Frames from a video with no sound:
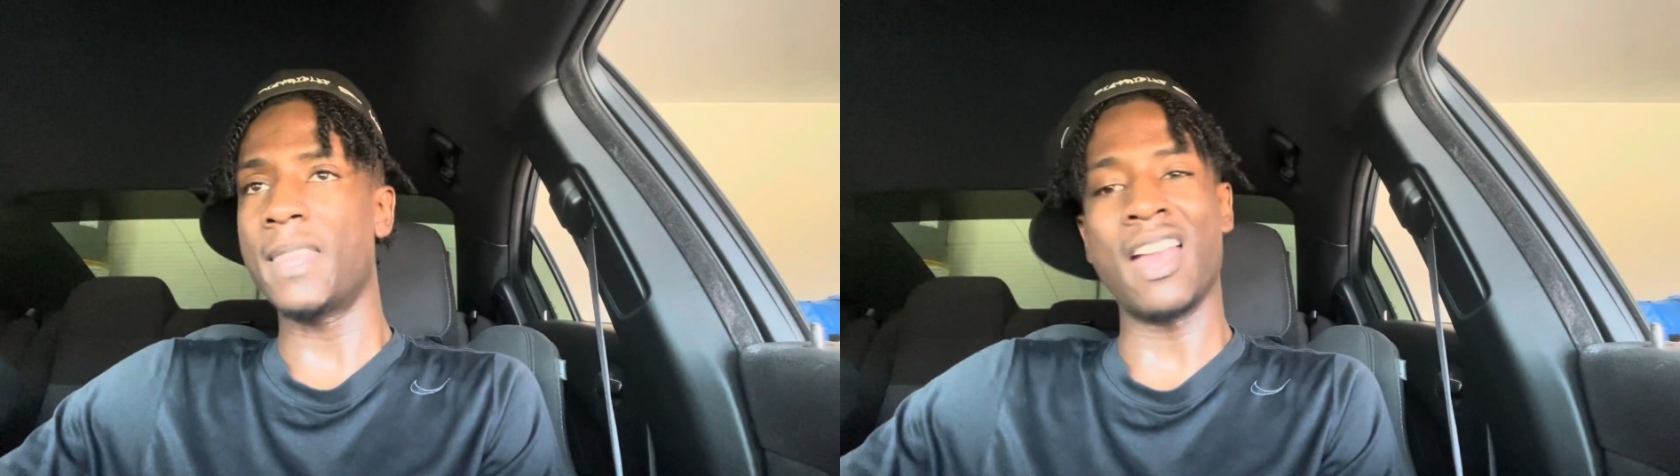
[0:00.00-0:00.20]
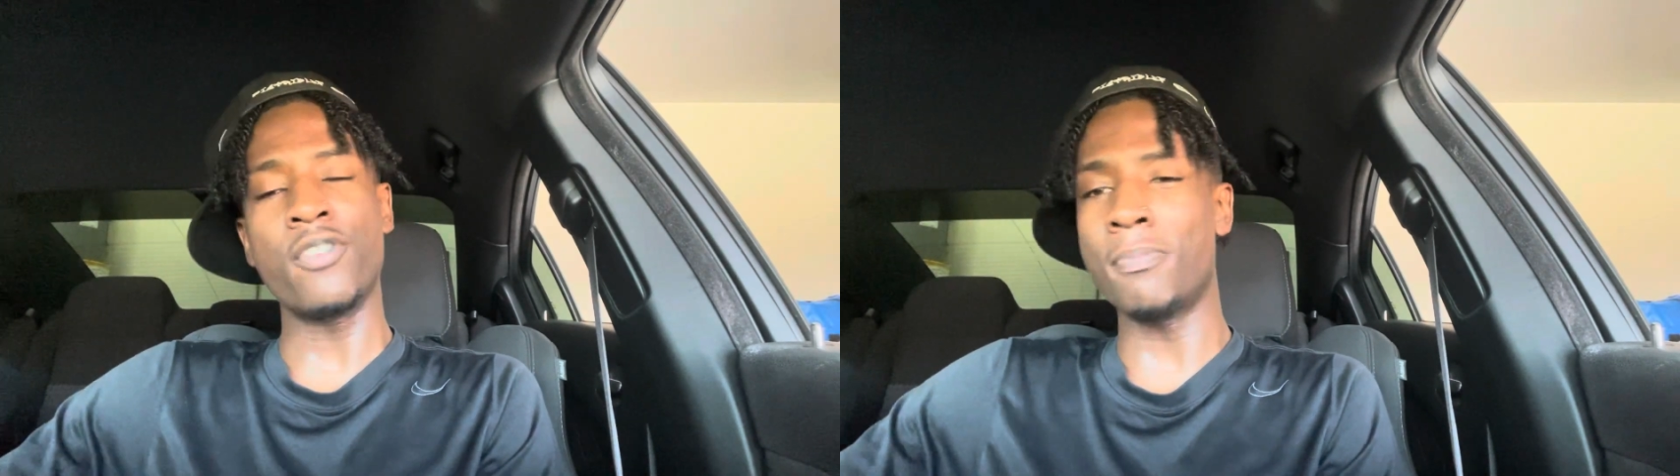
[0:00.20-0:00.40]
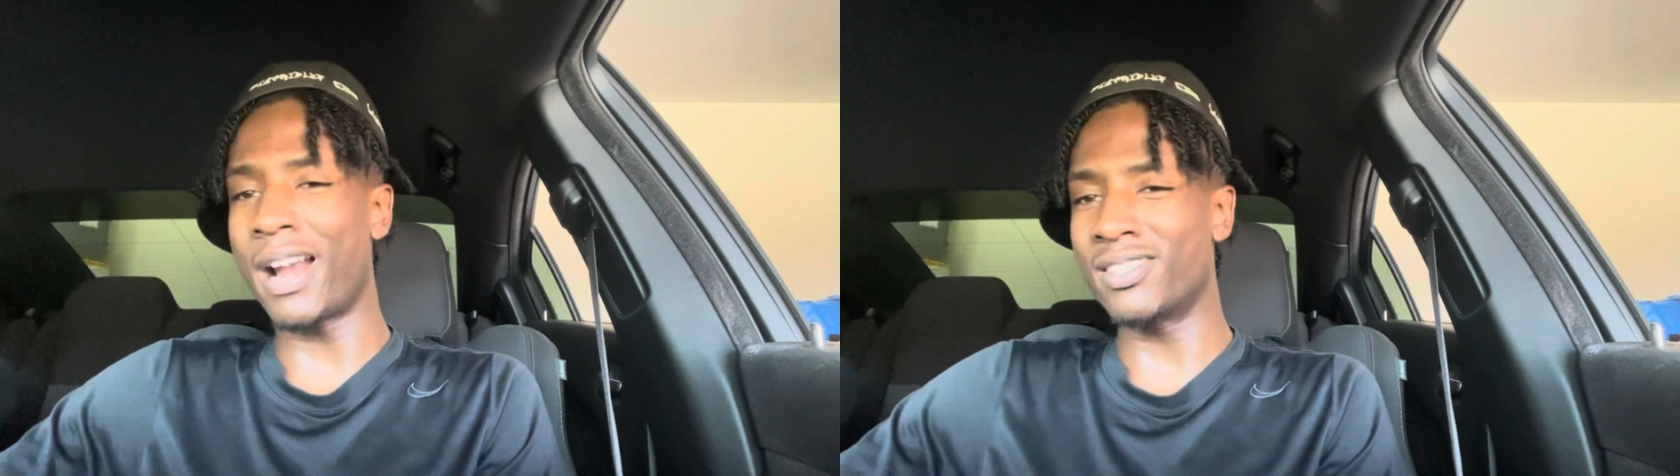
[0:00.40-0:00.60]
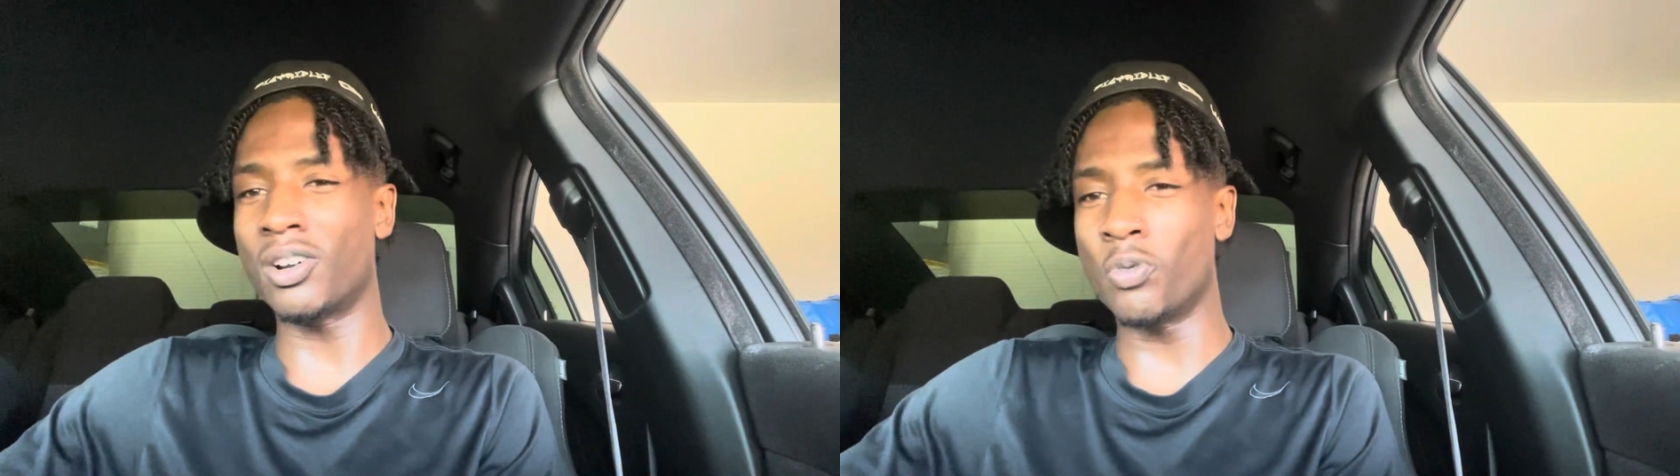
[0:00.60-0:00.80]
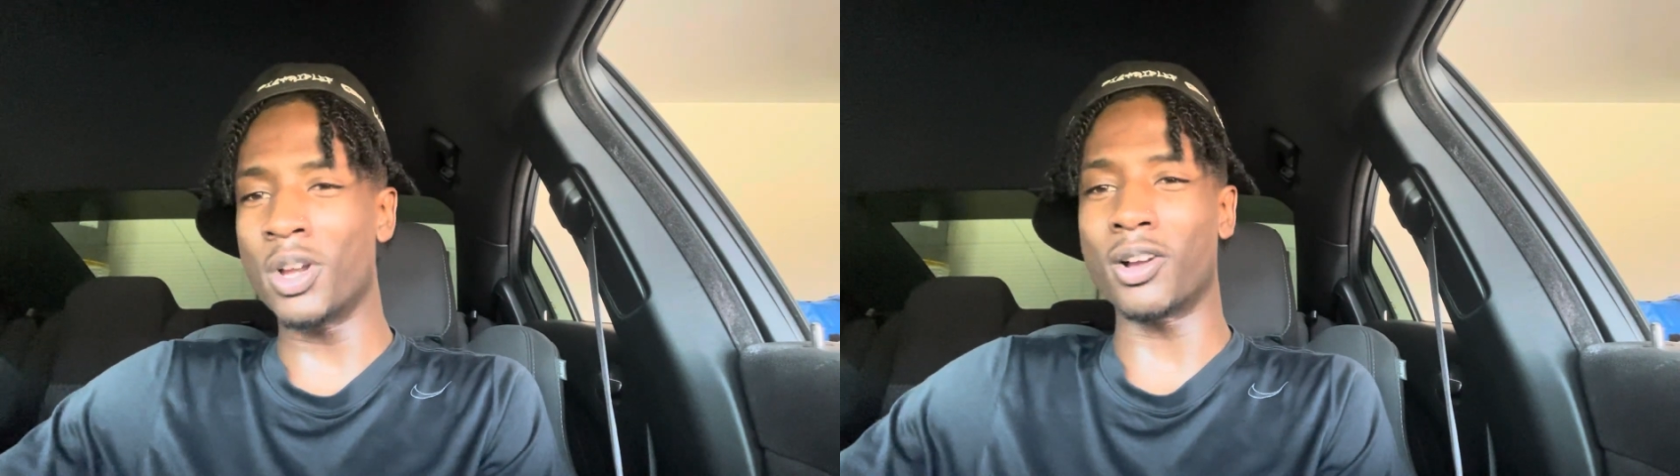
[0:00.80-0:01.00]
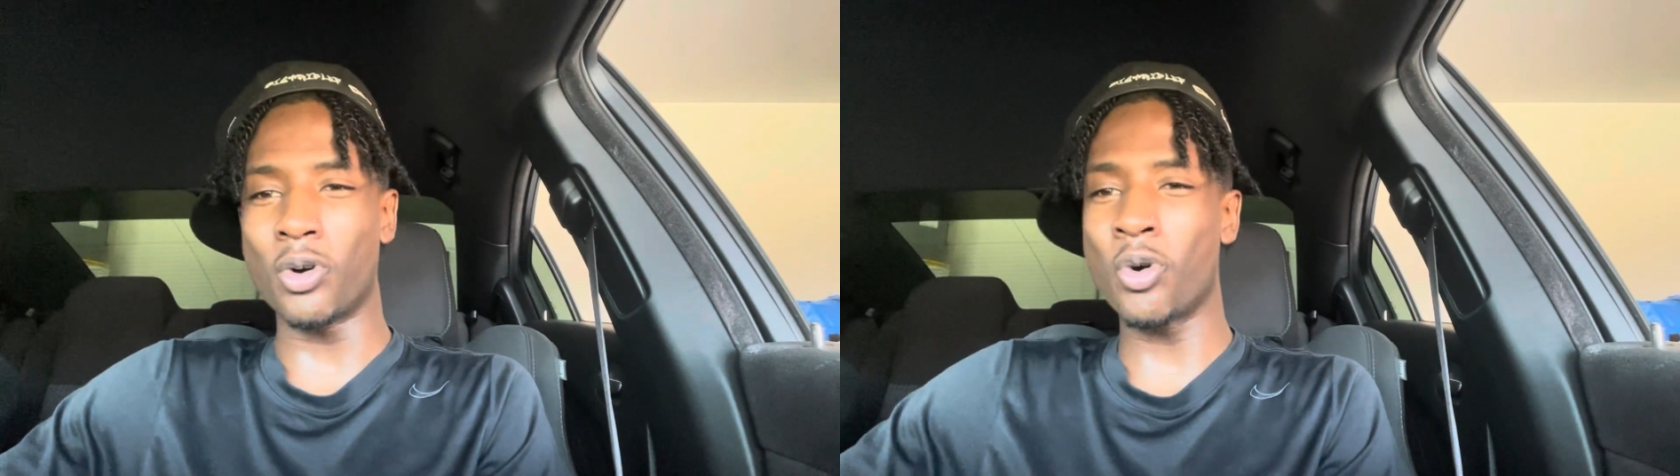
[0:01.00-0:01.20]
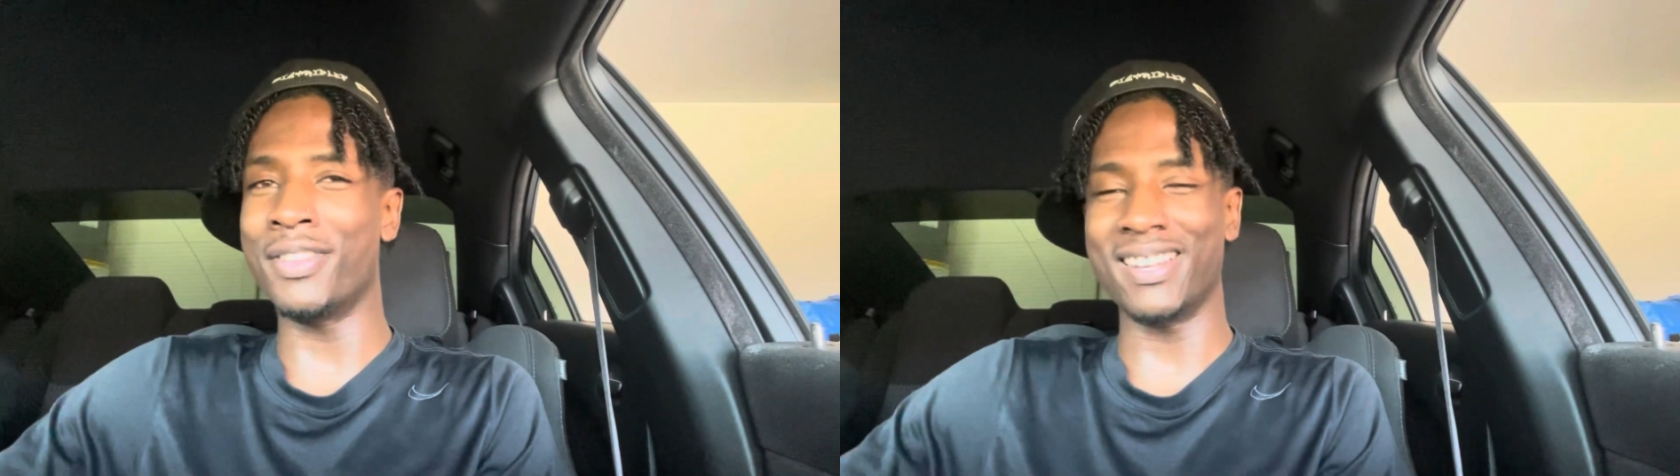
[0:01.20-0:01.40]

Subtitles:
Everybody's on one accord that